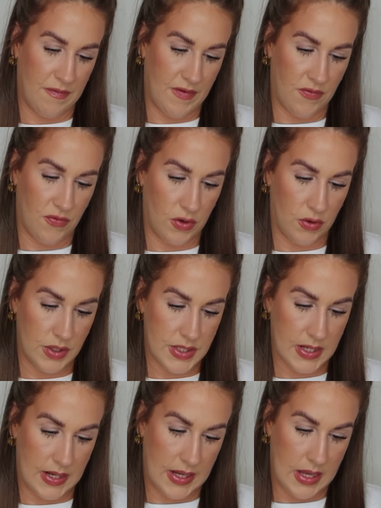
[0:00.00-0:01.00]
my favourite, and
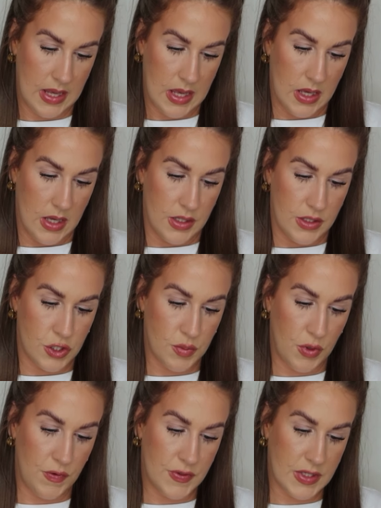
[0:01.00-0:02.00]
honestly,
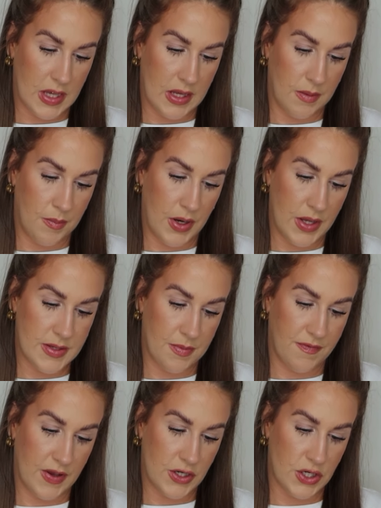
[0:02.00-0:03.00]
smooth skin, blurs
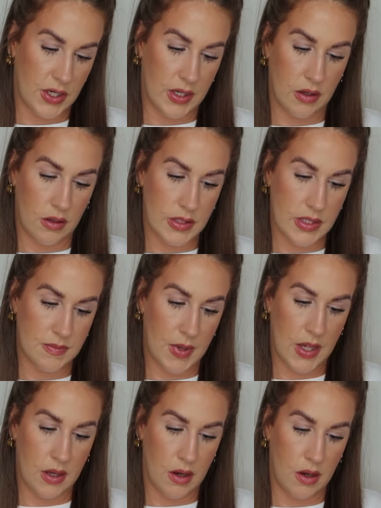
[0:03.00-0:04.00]
imperfection, enhances
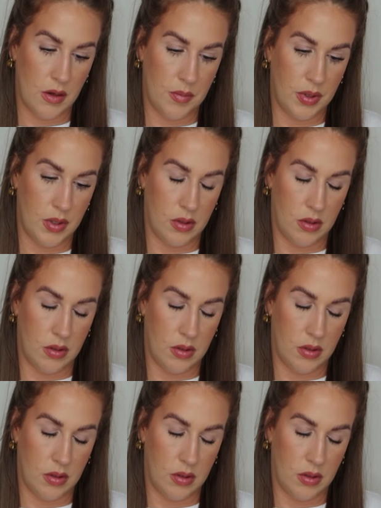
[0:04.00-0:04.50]
makeup.